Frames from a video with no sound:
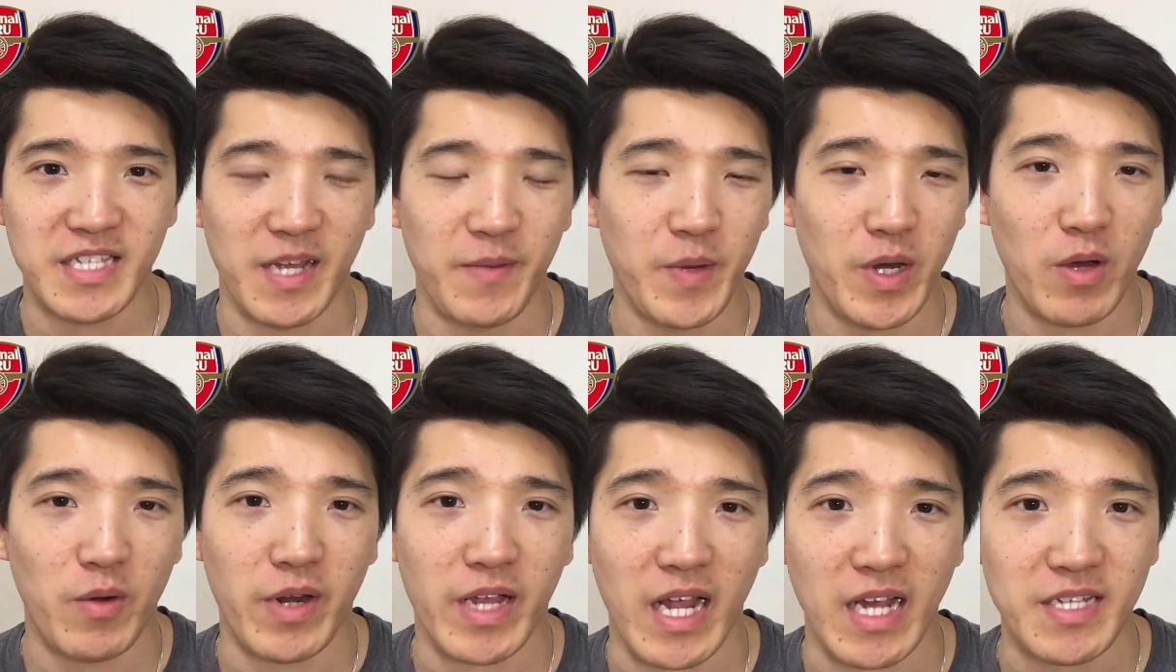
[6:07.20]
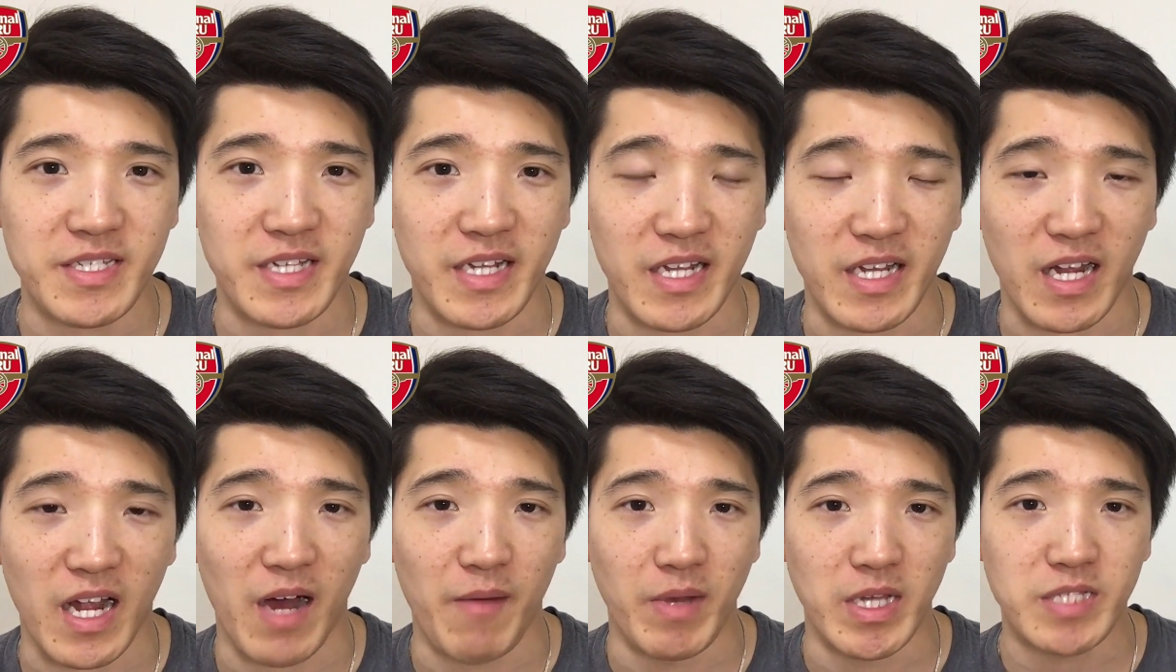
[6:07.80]
let me know what you guys think in the
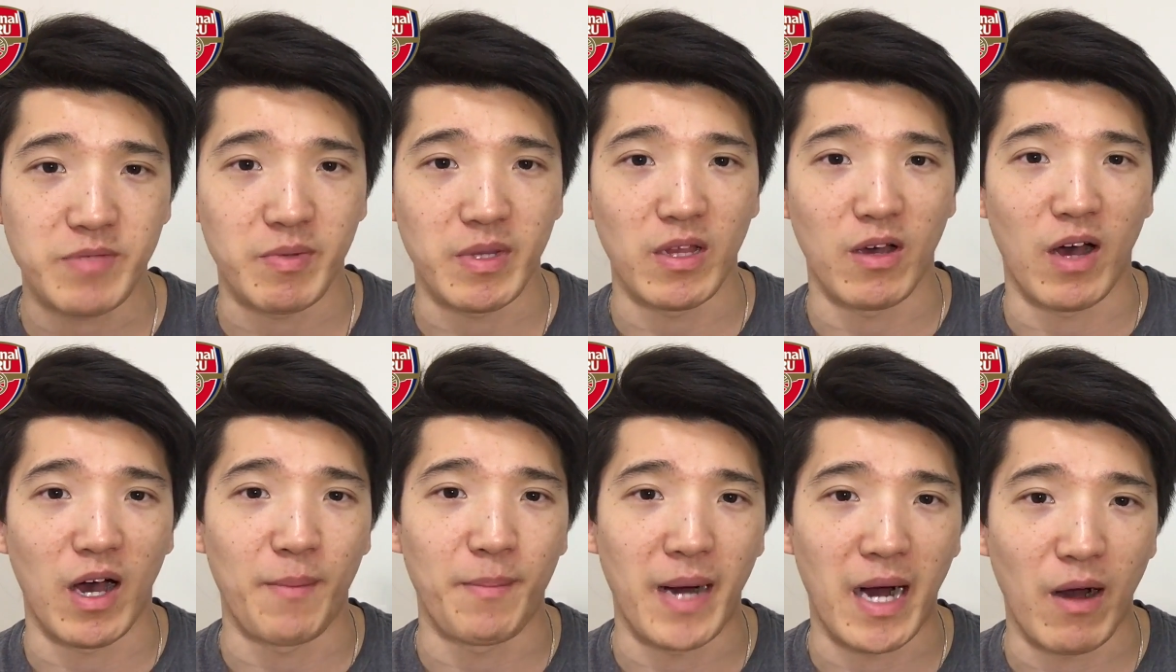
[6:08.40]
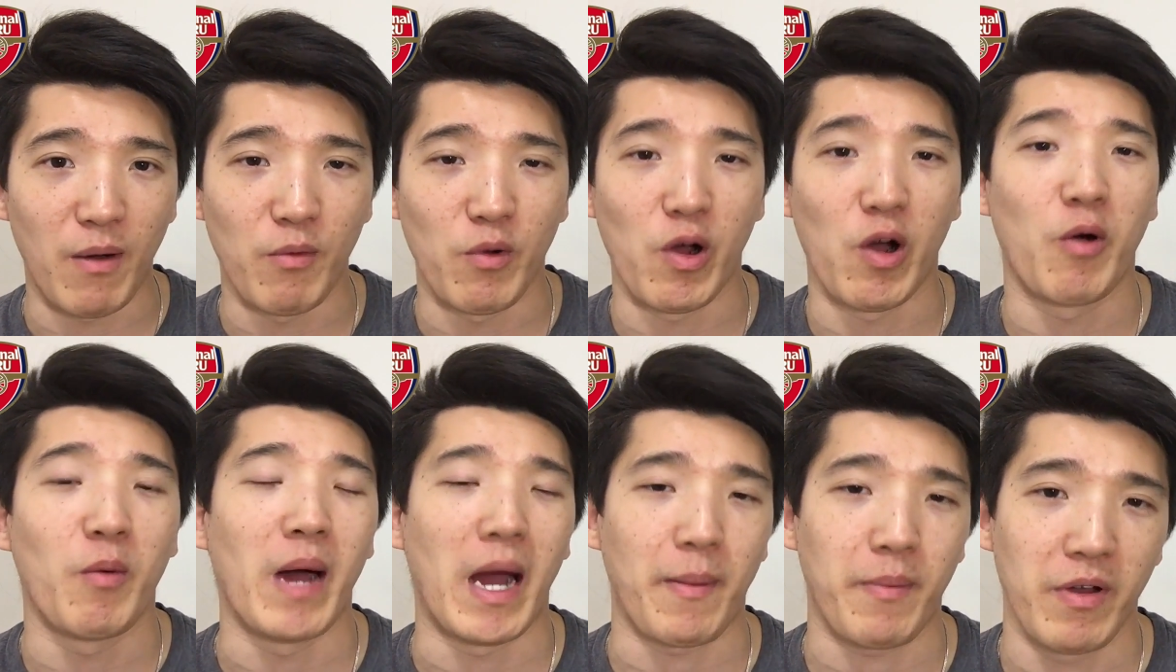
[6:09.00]
comments below about
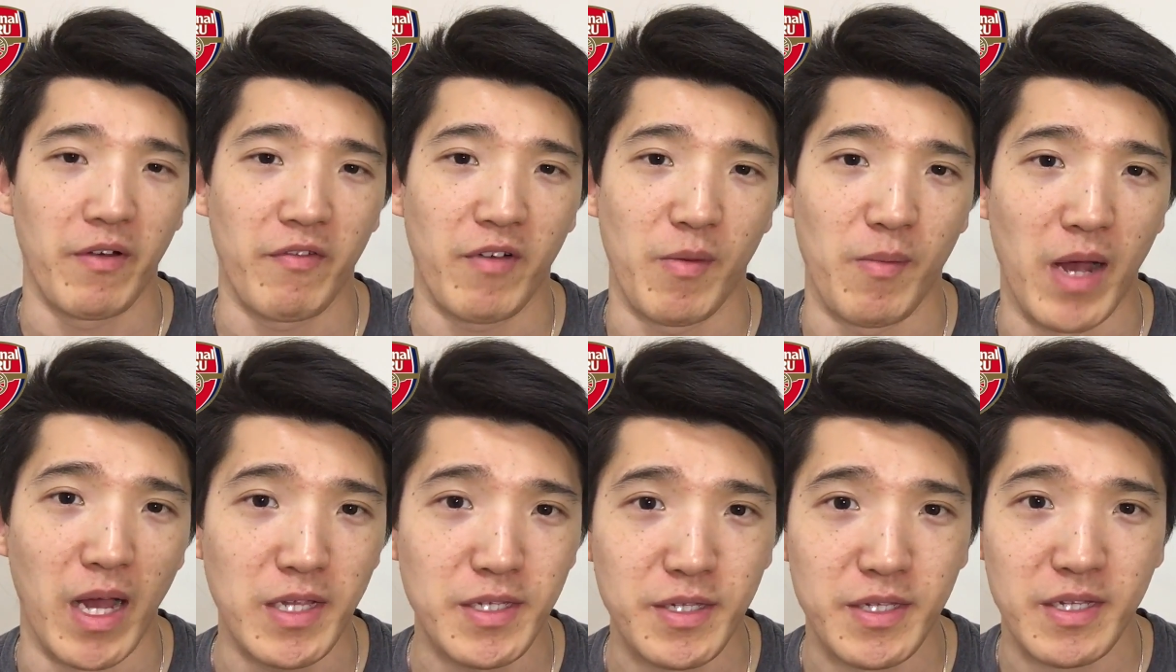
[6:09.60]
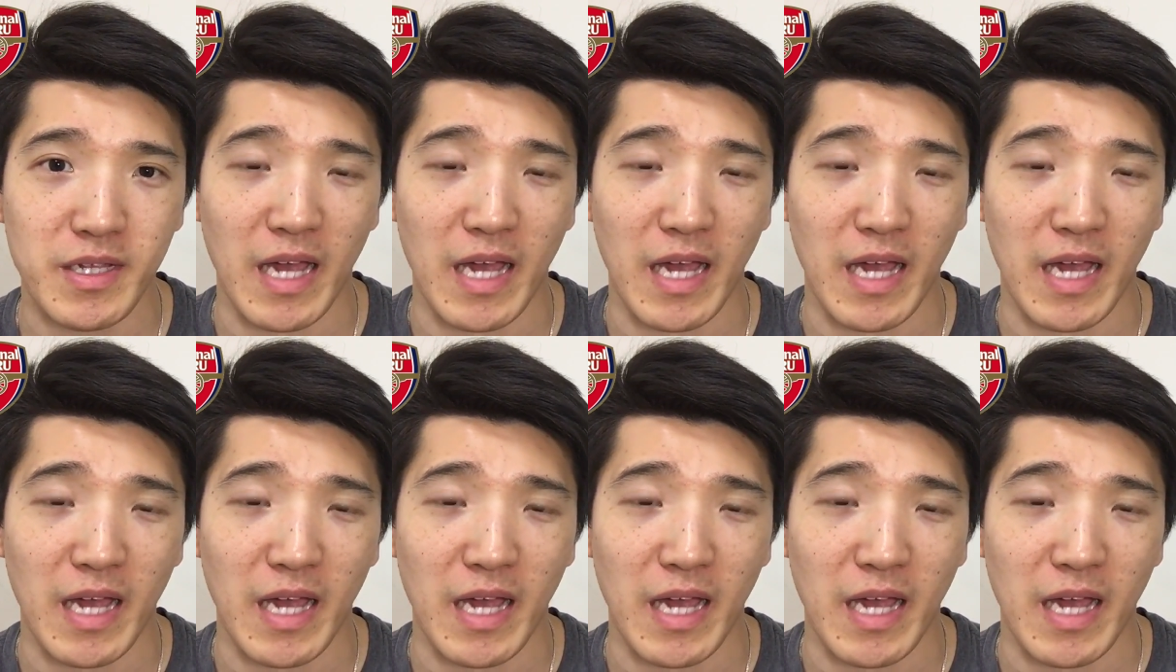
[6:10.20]
Welbeck performance.